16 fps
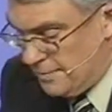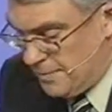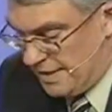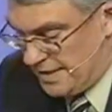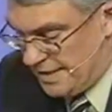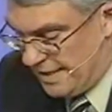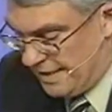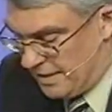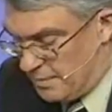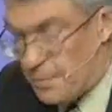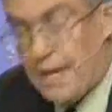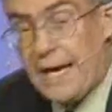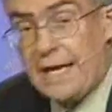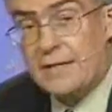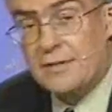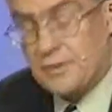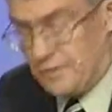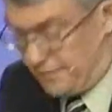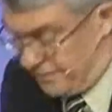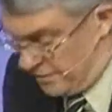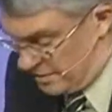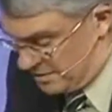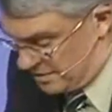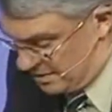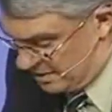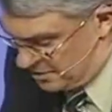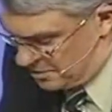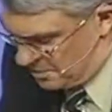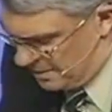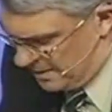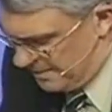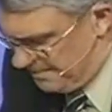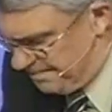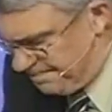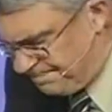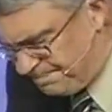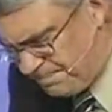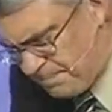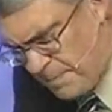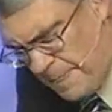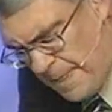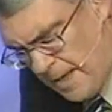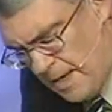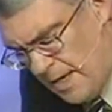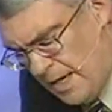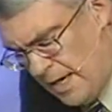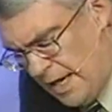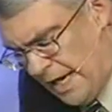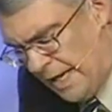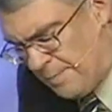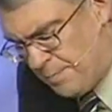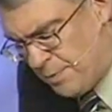be dated back to the first century. A